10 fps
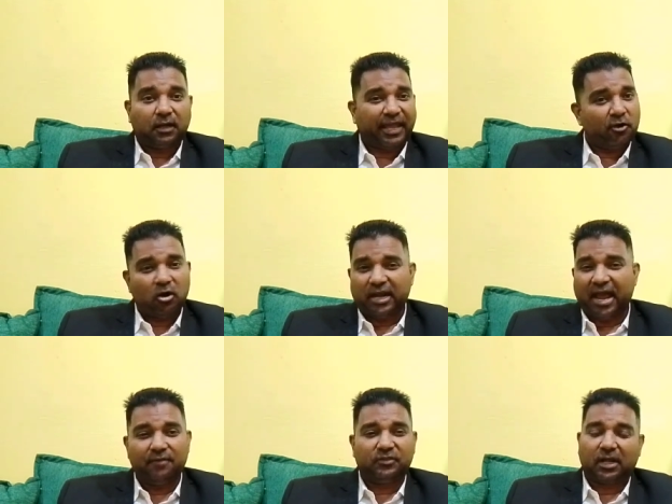cannot
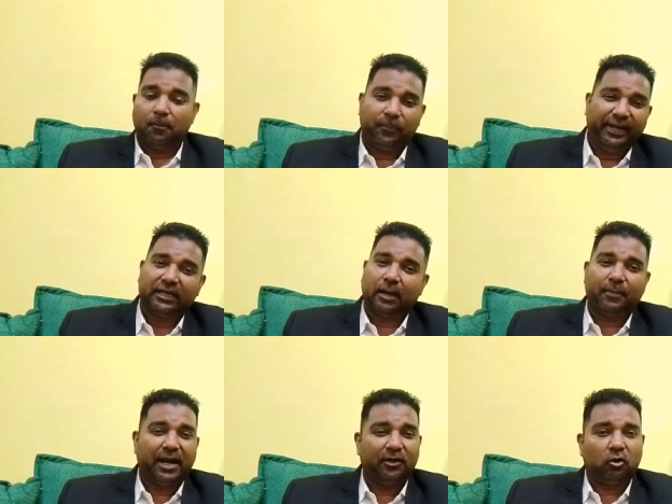have the complete
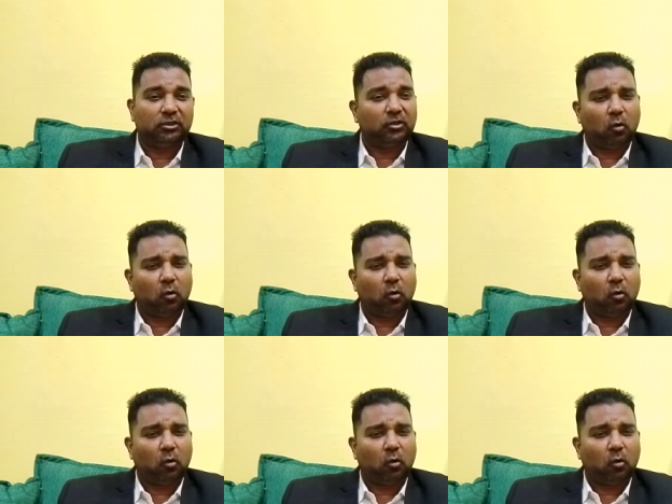command on